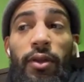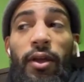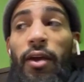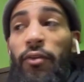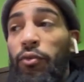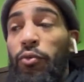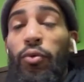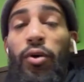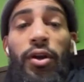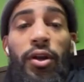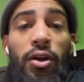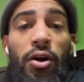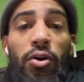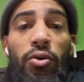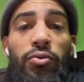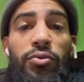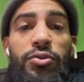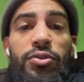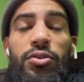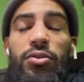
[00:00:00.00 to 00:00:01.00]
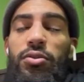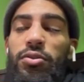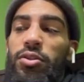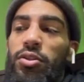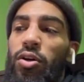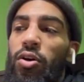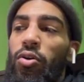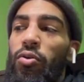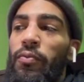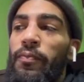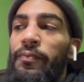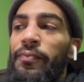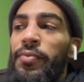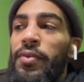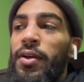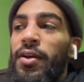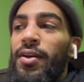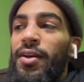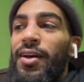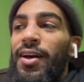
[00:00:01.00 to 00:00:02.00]
everyone knows. So
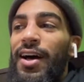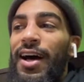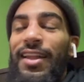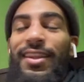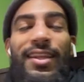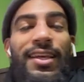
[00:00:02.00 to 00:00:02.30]
I